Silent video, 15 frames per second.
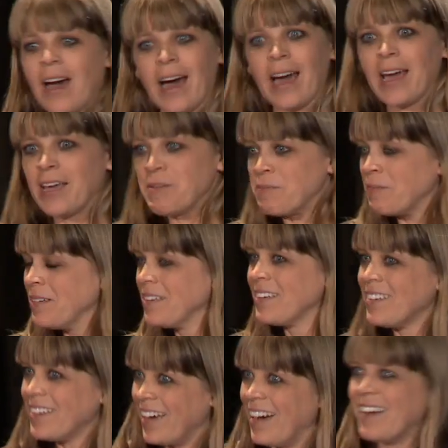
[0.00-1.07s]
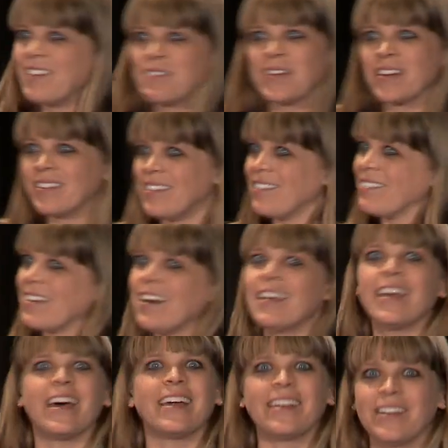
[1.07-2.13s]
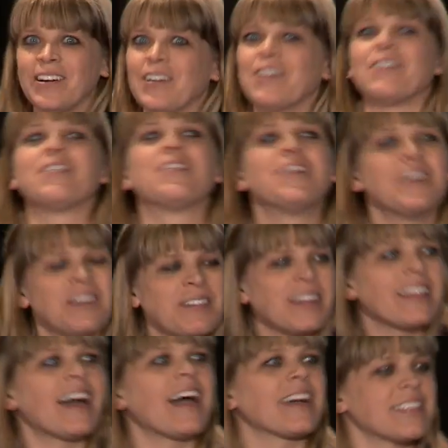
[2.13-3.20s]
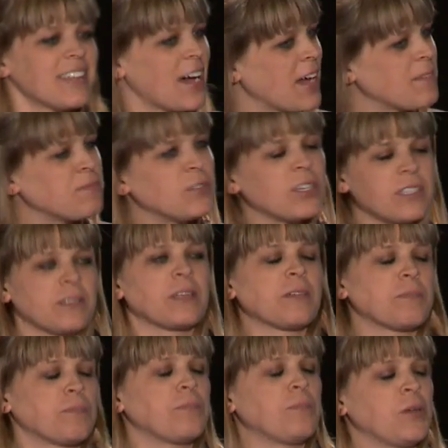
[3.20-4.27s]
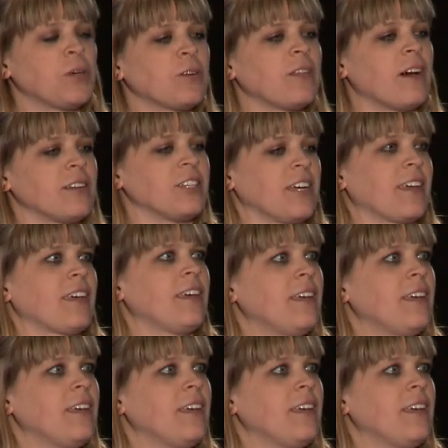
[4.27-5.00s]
I'm like, no, not yet, no, relax. I'm just pure logic.